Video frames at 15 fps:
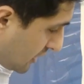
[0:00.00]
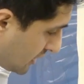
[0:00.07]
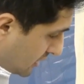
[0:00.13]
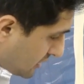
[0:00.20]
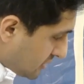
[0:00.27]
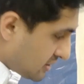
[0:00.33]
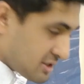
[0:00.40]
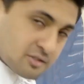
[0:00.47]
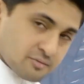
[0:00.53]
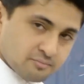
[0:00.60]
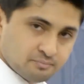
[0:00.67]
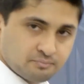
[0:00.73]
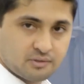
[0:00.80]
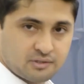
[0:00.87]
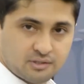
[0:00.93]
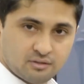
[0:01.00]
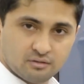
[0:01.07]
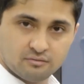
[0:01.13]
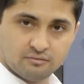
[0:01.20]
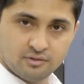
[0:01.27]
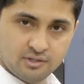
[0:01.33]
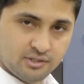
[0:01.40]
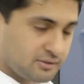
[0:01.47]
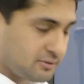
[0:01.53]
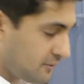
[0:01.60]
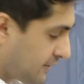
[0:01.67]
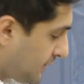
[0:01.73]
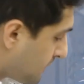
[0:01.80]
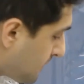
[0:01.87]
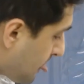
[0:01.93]
in this particular video,
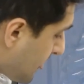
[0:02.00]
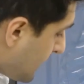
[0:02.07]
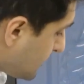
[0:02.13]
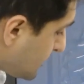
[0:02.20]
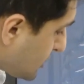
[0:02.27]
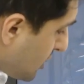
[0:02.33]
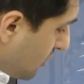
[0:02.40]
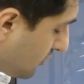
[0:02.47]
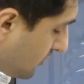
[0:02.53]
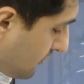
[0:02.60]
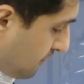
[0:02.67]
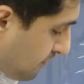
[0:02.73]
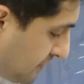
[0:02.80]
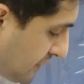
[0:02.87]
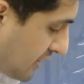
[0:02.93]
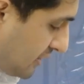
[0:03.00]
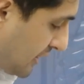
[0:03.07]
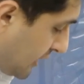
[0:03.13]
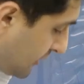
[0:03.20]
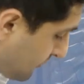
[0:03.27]
okay? So, like